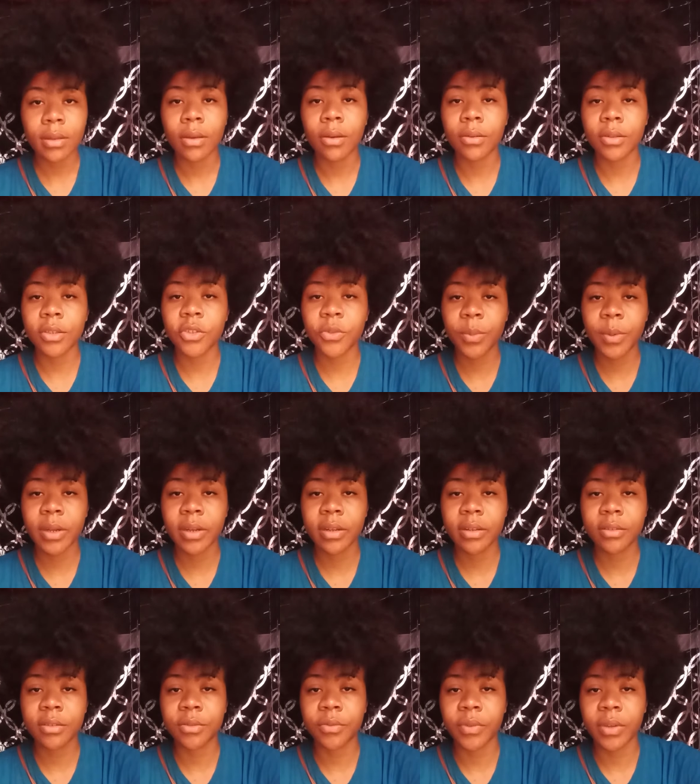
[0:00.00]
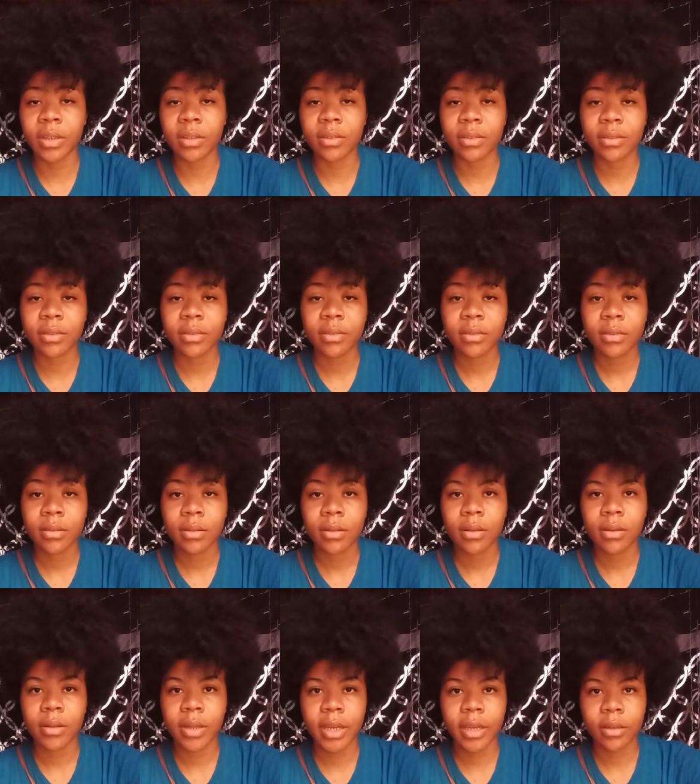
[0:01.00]
Holy Spirit intervenes.
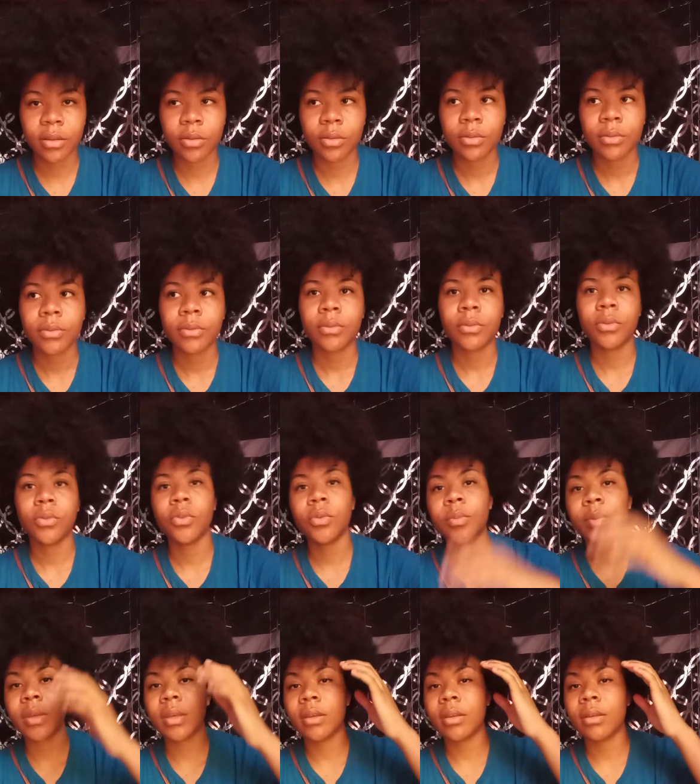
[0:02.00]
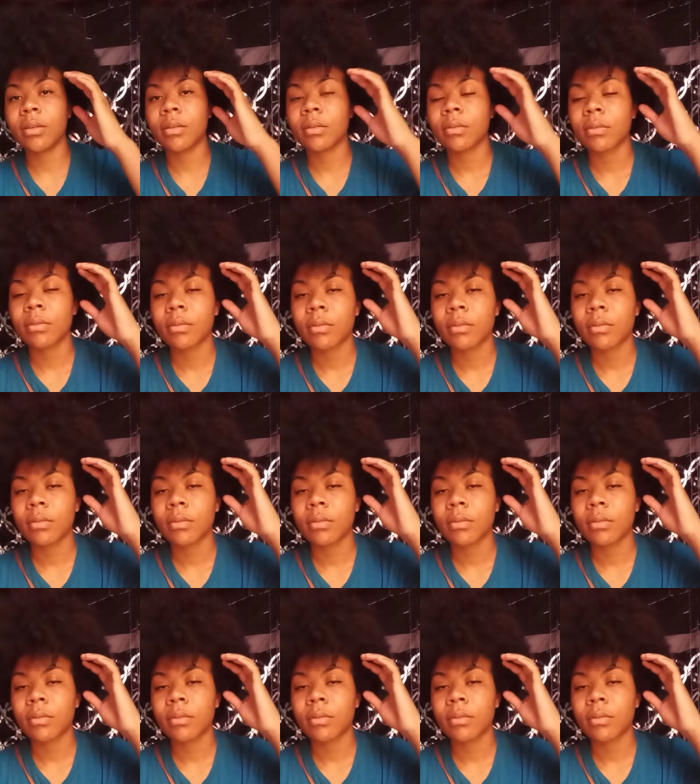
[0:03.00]
Like, you'll be